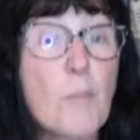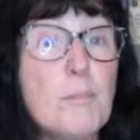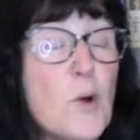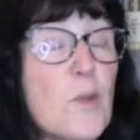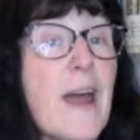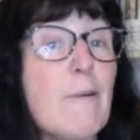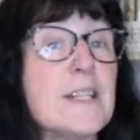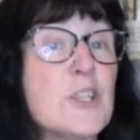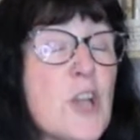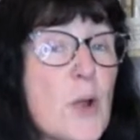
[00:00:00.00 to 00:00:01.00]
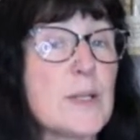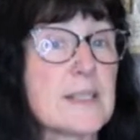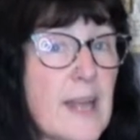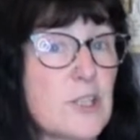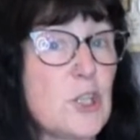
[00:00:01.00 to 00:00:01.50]
but there is no
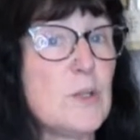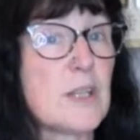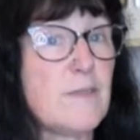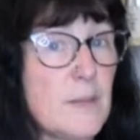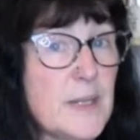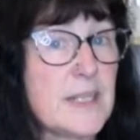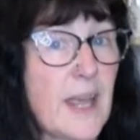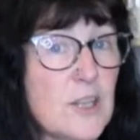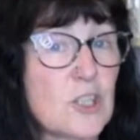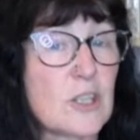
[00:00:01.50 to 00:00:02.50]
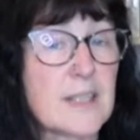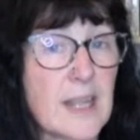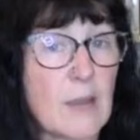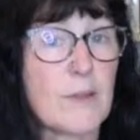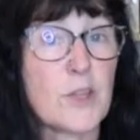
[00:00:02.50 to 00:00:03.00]
statute of limitations
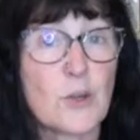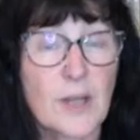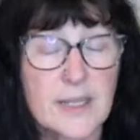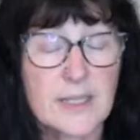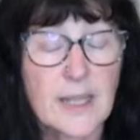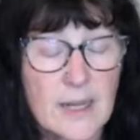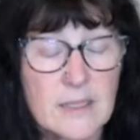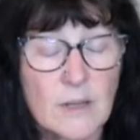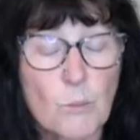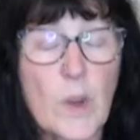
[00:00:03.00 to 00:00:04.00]
here in the United Kingdom.